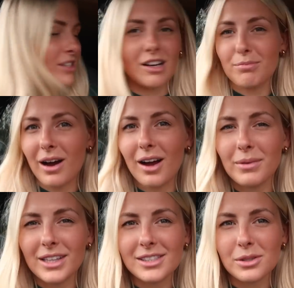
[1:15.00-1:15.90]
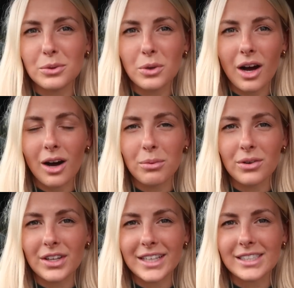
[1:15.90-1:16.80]
the stuff behind me. This is all
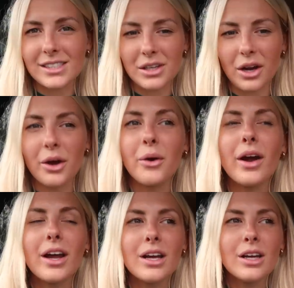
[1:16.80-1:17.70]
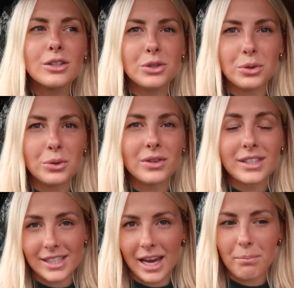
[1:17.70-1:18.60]
cardboard that needs to go to
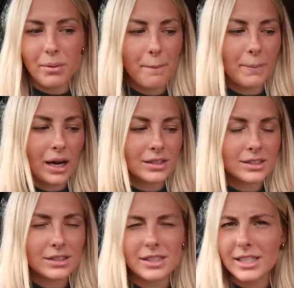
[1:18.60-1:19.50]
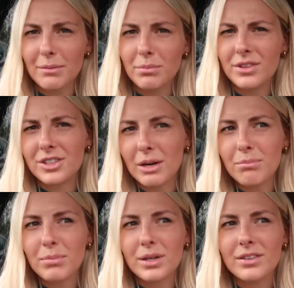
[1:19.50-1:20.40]
the skip, but the skip, the
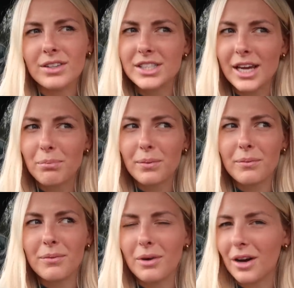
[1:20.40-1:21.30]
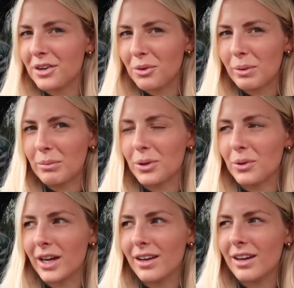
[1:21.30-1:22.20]
dump, the tip, I don't know what people
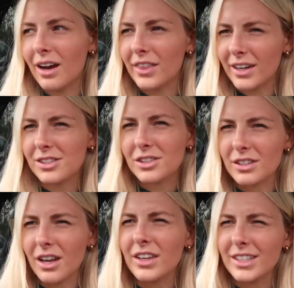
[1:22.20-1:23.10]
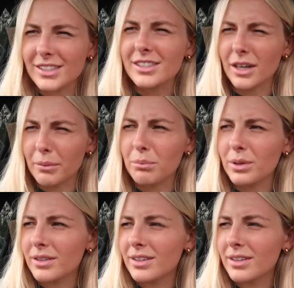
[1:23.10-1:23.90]
call it. I think it's the dump,